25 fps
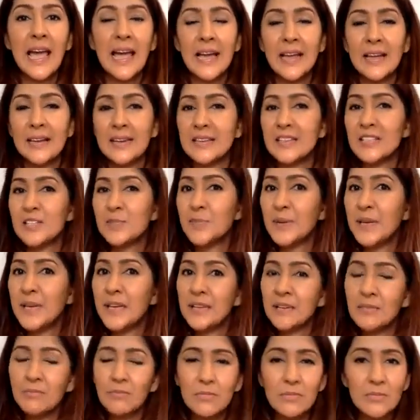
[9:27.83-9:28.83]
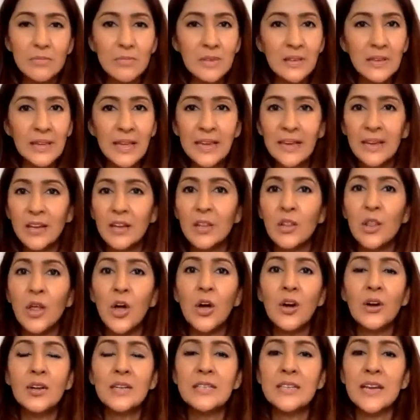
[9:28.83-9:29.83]
and it's been like a
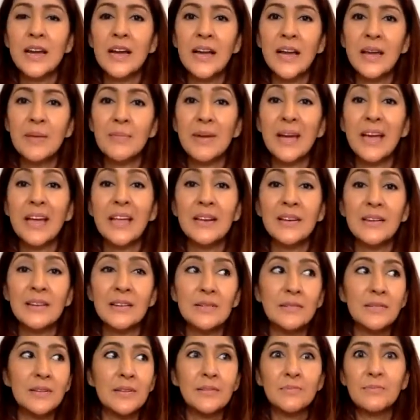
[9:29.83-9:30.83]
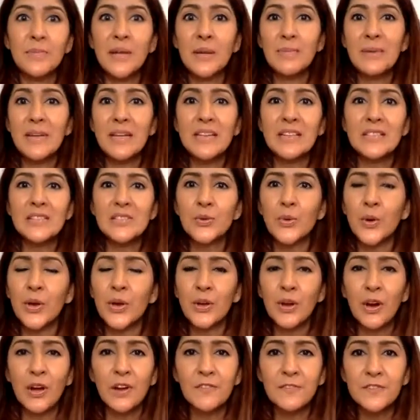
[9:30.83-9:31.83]
long time, and maybe it's
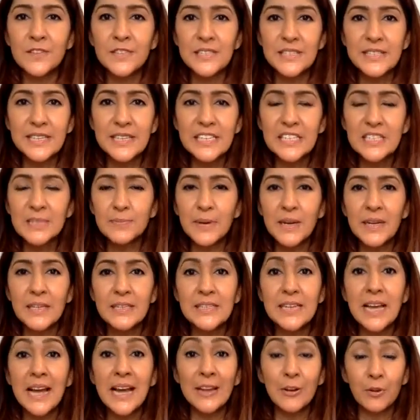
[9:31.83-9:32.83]
going on for 6 months.